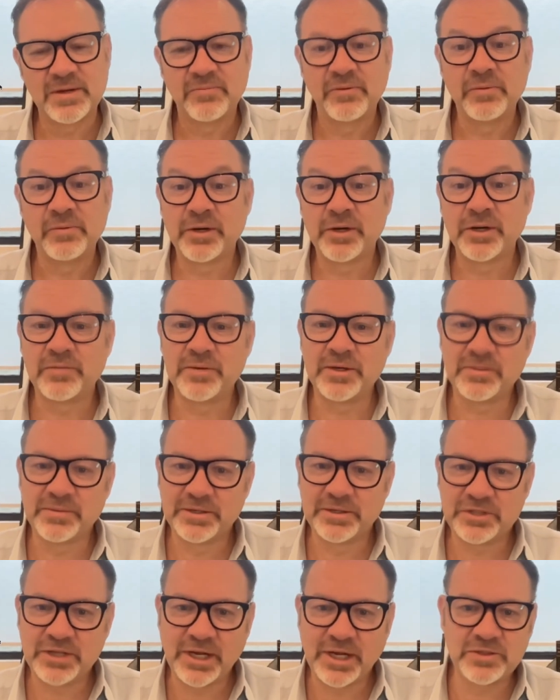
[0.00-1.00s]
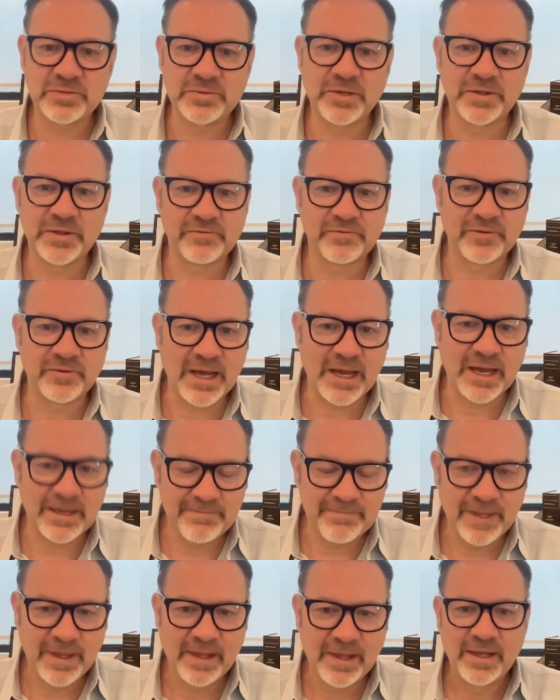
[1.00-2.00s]
we wanted to be able to change them on the fly.
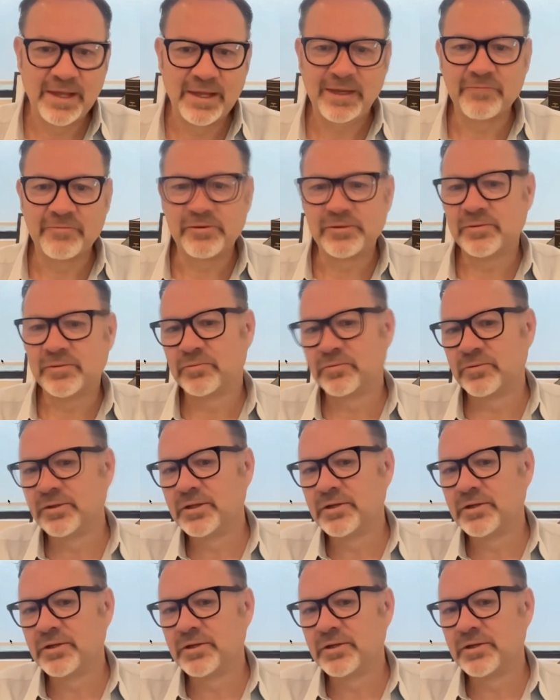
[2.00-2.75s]
And we were really